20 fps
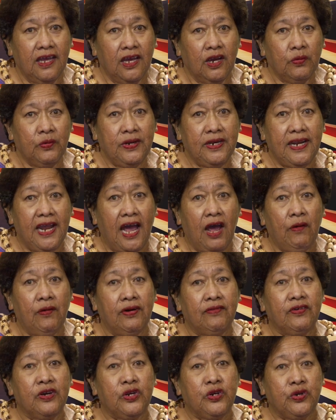We now
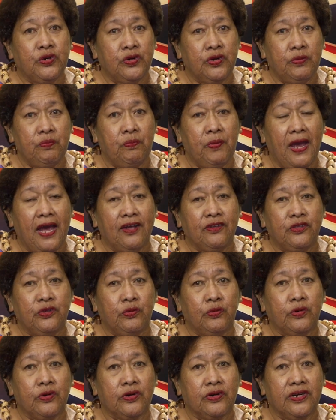have a good path
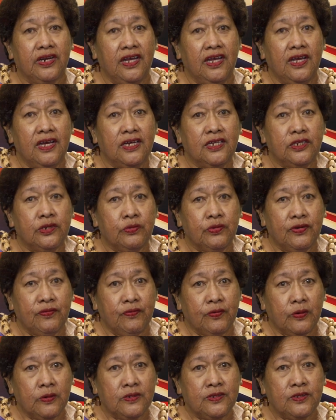toward to
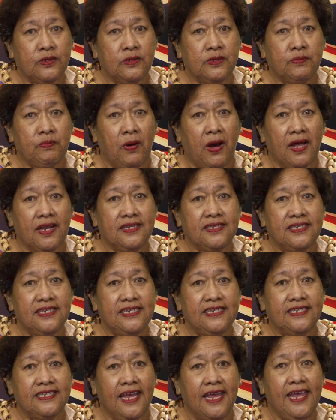reverse those
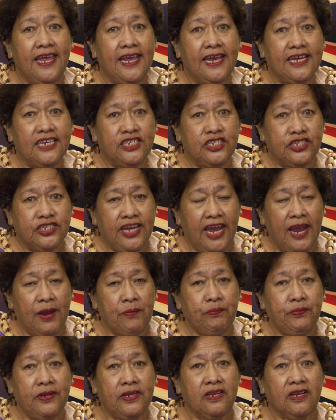policies and
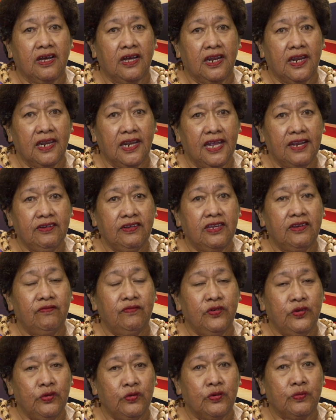champion collective
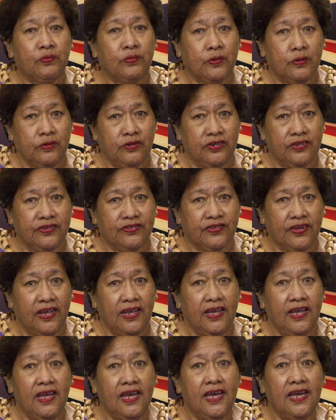new approaches.
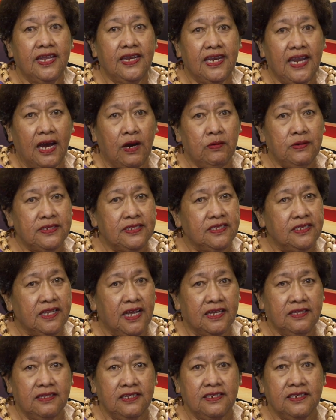Now is
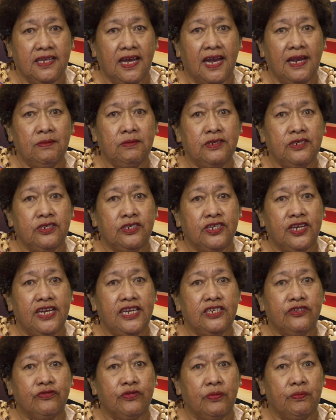not the time to
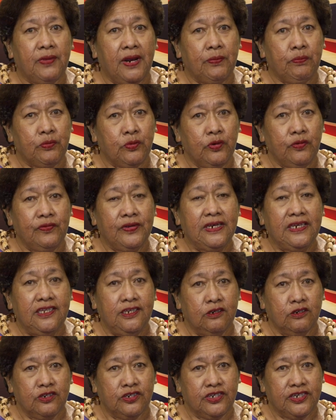change from my proven
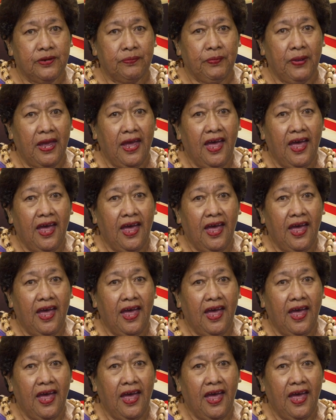leadership.